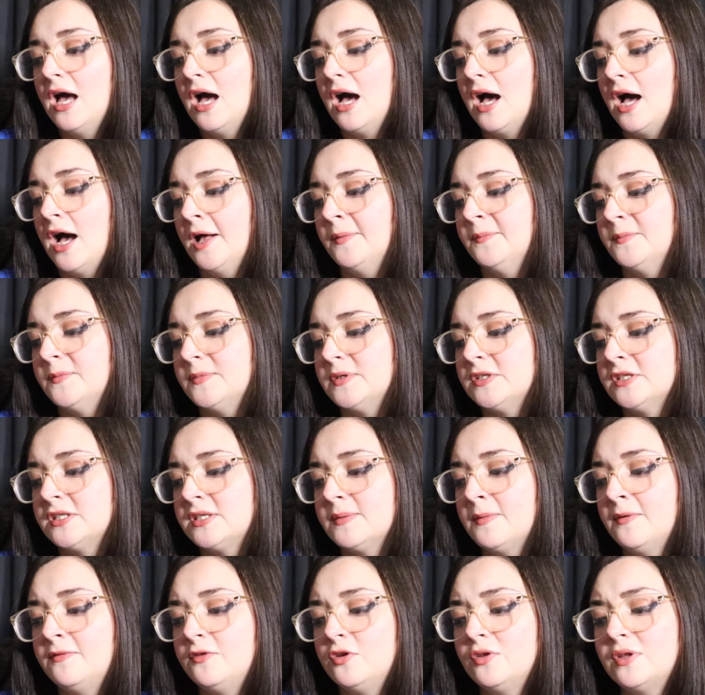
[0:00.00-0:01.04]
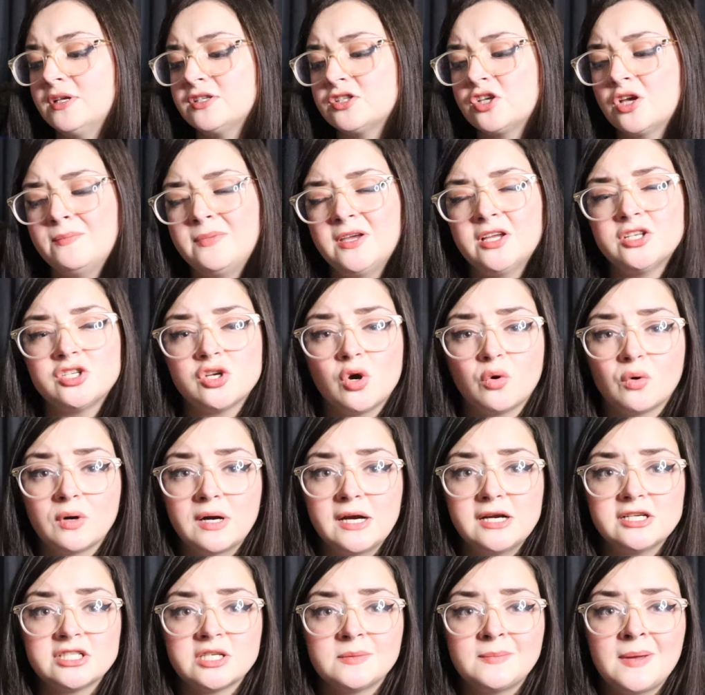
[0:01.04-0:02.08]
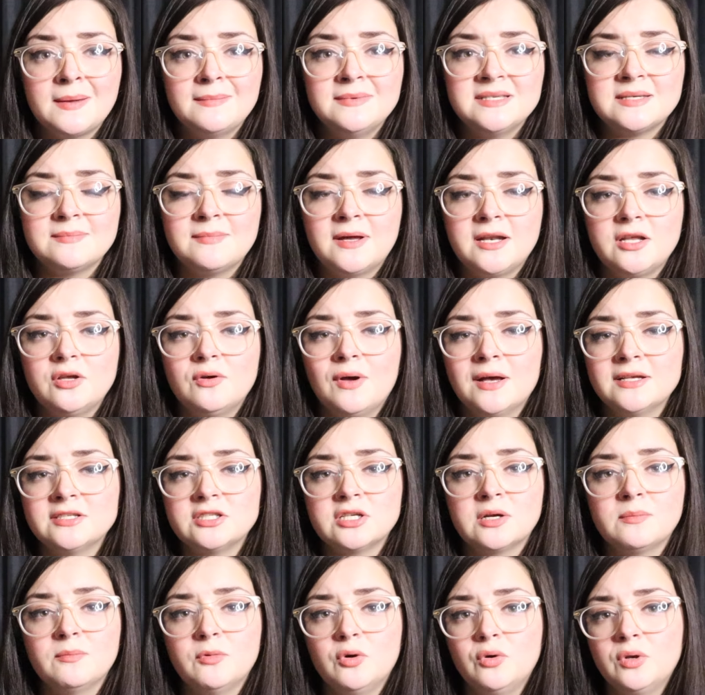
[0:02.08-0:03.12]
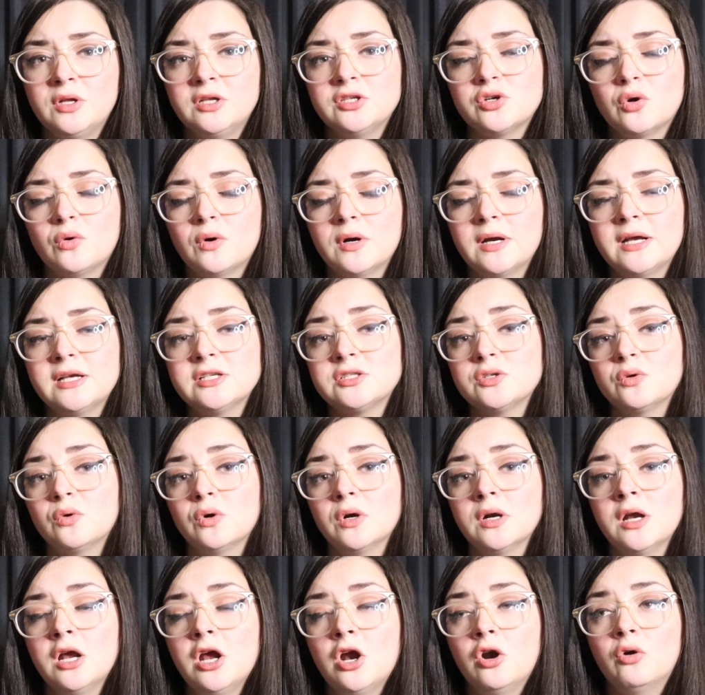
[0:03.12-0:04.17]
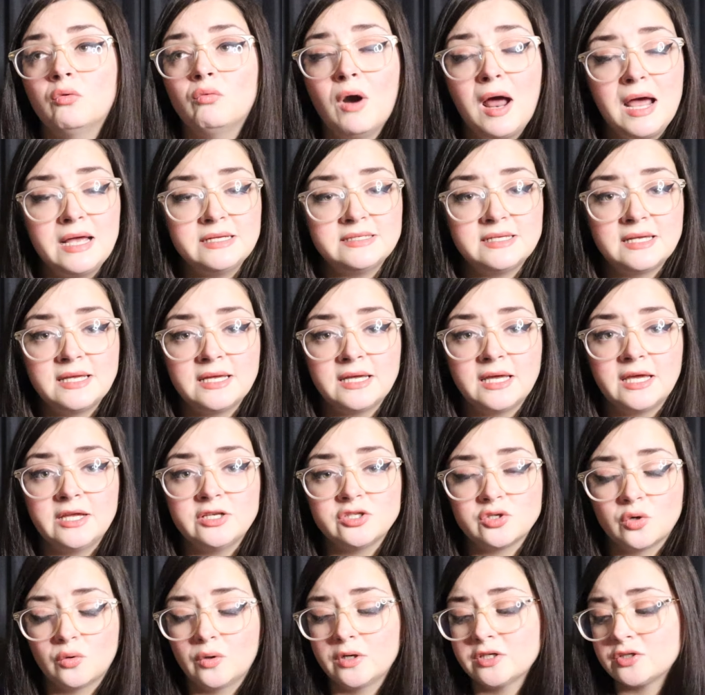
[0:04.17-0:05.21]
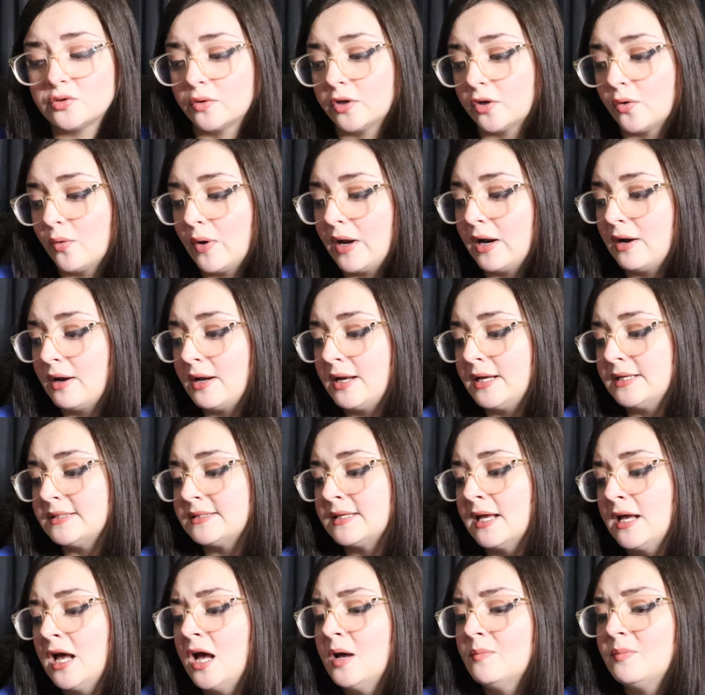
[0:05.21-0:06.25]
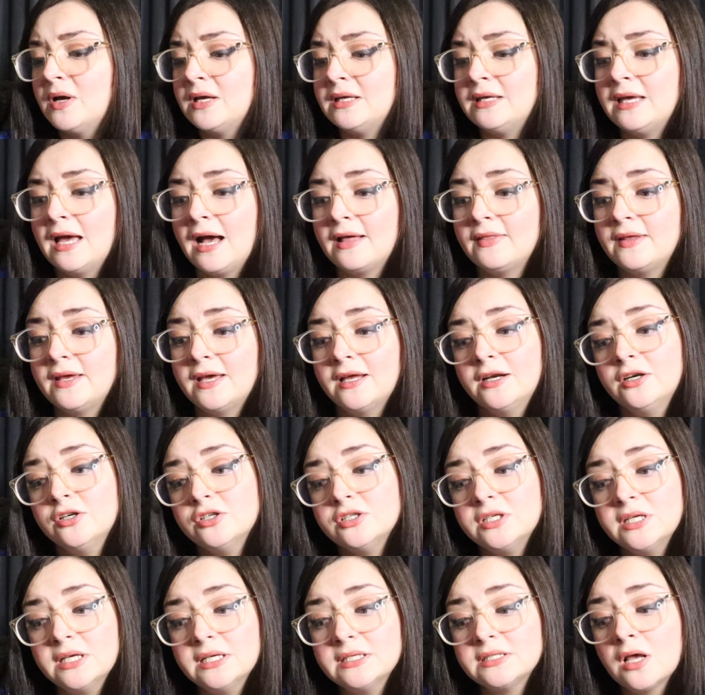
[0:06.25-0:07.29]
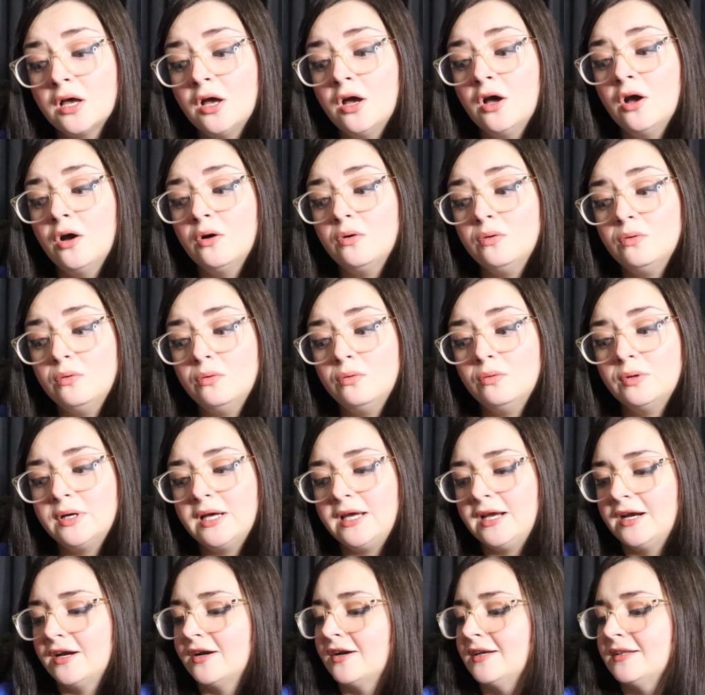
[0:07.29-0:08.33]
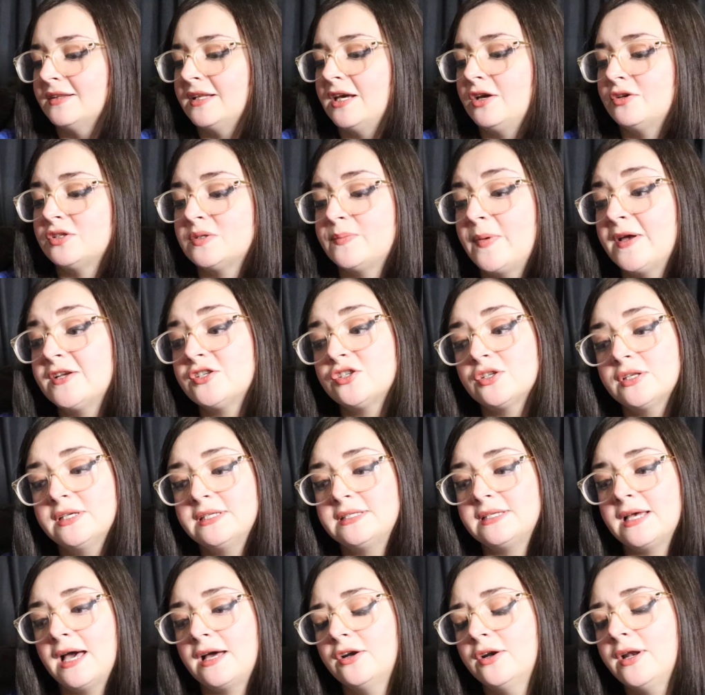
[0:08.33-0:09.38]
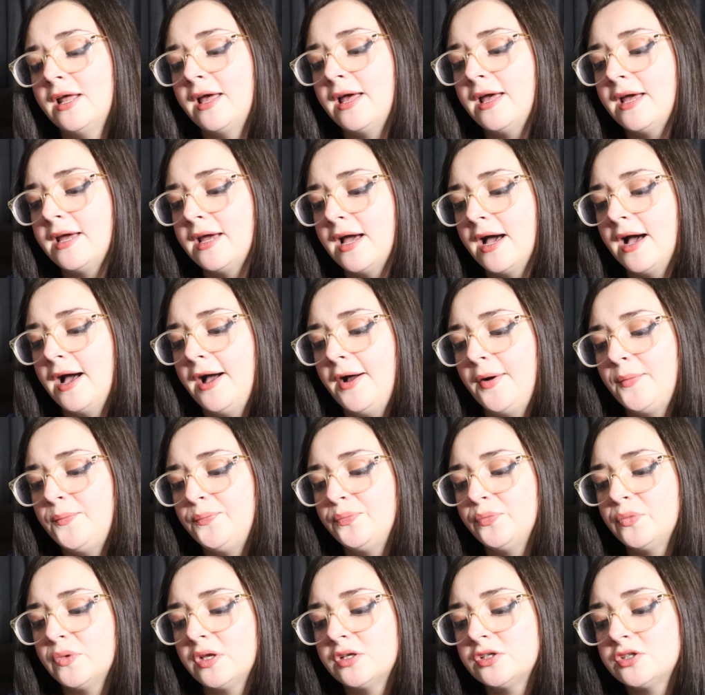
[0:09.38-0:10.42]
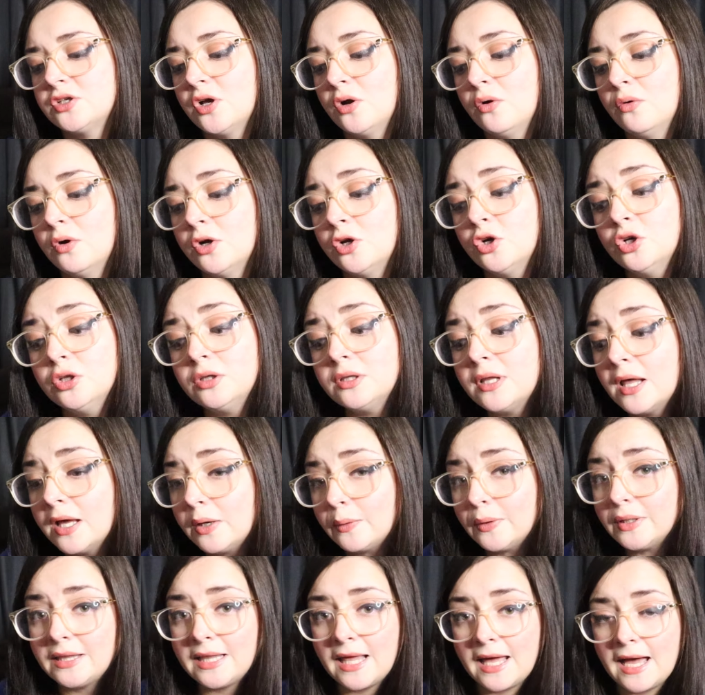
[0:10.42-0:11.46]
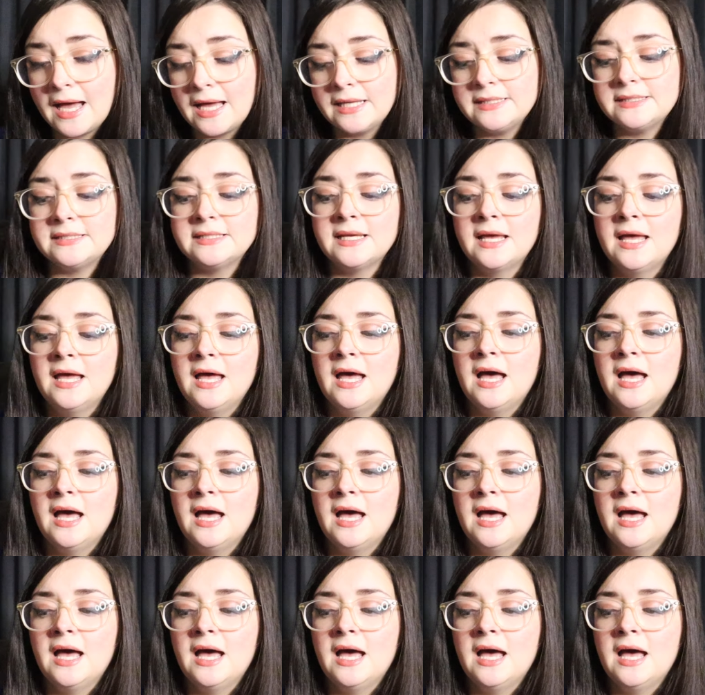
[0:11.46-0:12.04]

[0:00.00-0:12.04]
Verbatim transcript: Um, some of you, this could be a Taurus or maybe somebody who has their moon in Taurus or rising in Taurus or Aquarius. But yeah, the energy is, whoo here, Leo, especially Saturday. Um, so good luck with that.